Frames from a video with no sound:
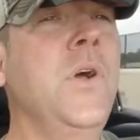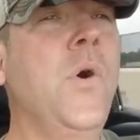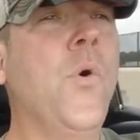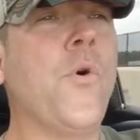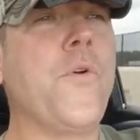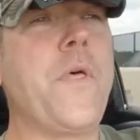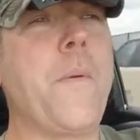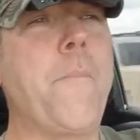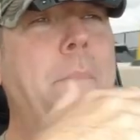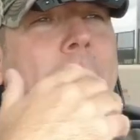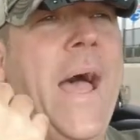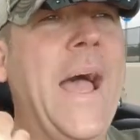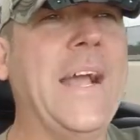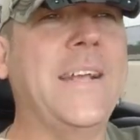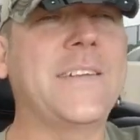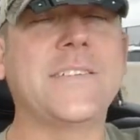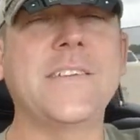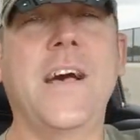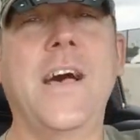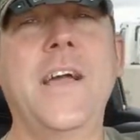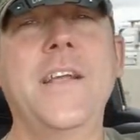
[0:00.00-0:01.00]
or the back
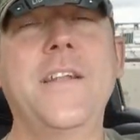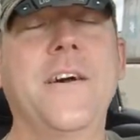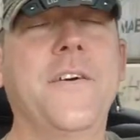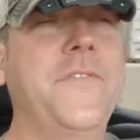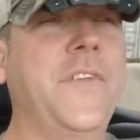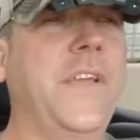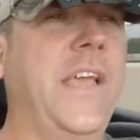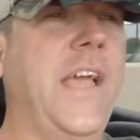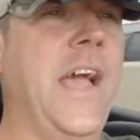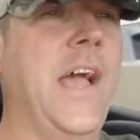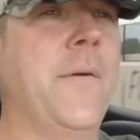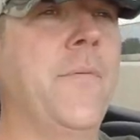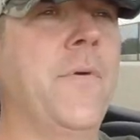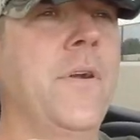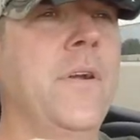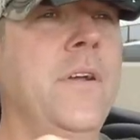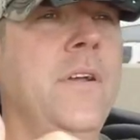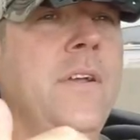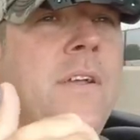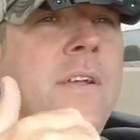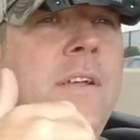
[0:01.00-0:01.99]
side of the
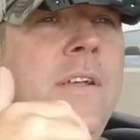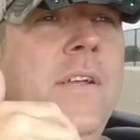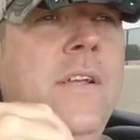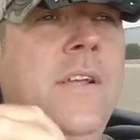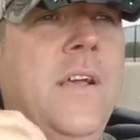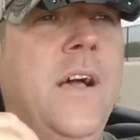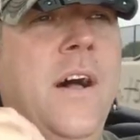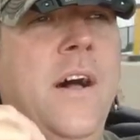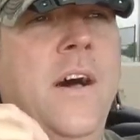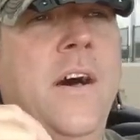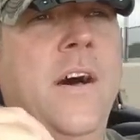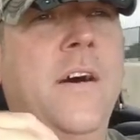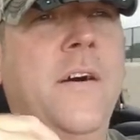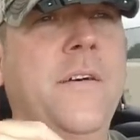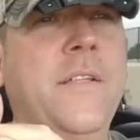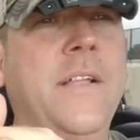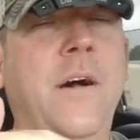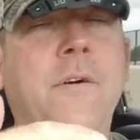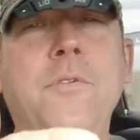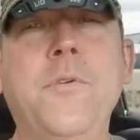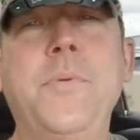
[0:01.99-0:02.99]
camera.
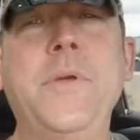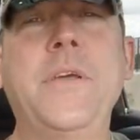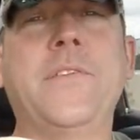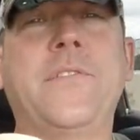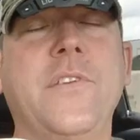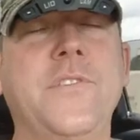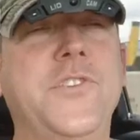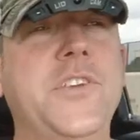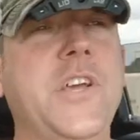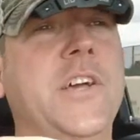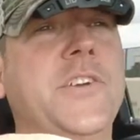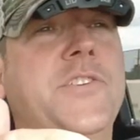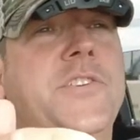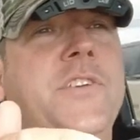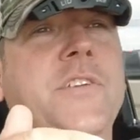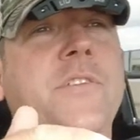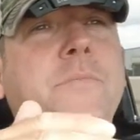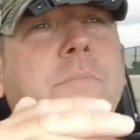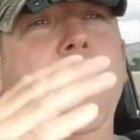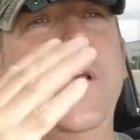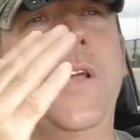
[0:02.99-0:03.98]
That would be a
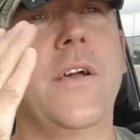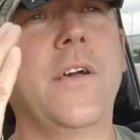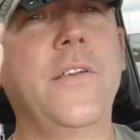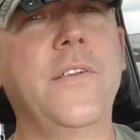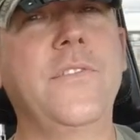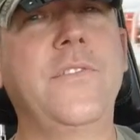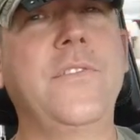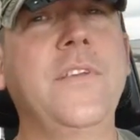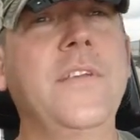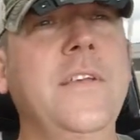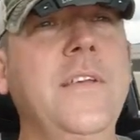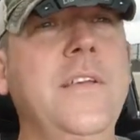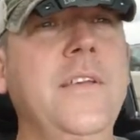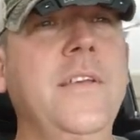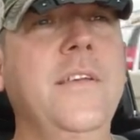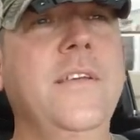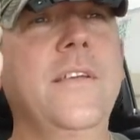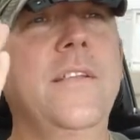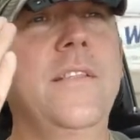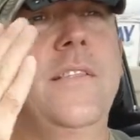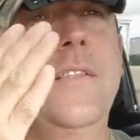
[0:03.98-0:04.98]
suggestion, because
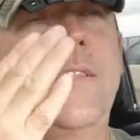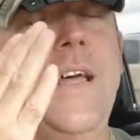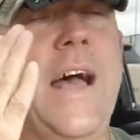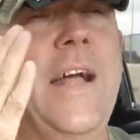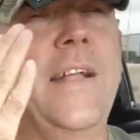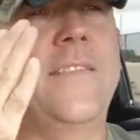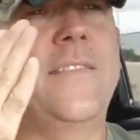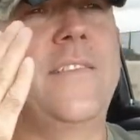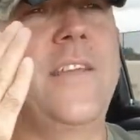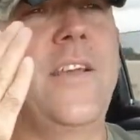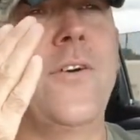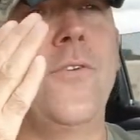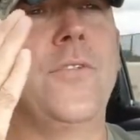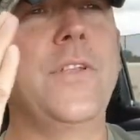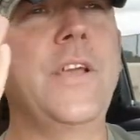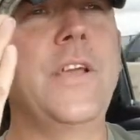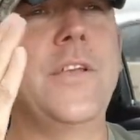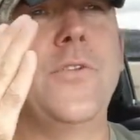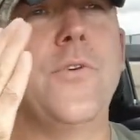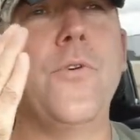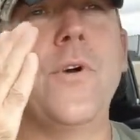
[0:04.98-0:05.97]
that's the
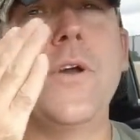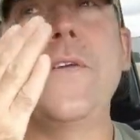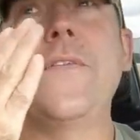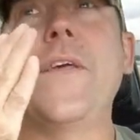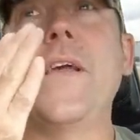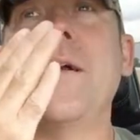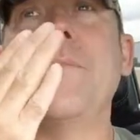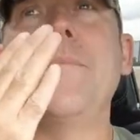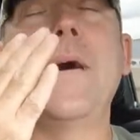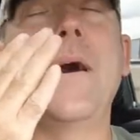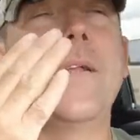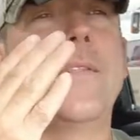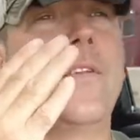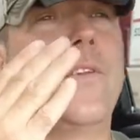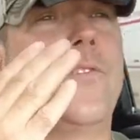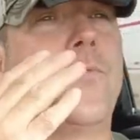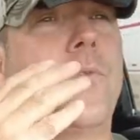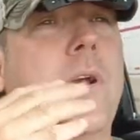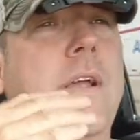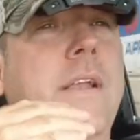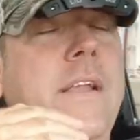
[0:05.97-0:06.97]
only annoying thing about
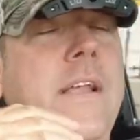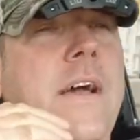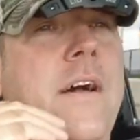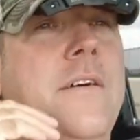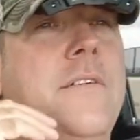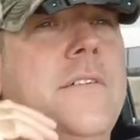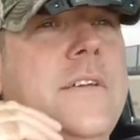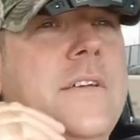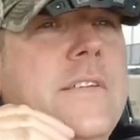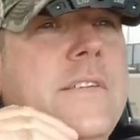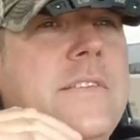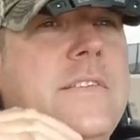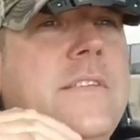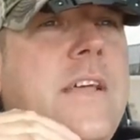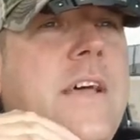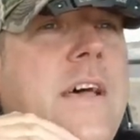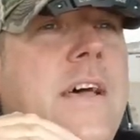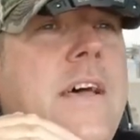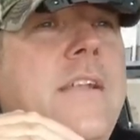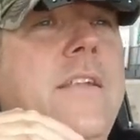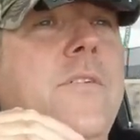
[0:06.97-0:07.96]
this right now, is
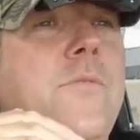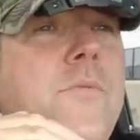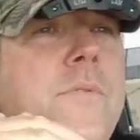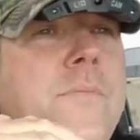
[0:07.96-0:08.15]
that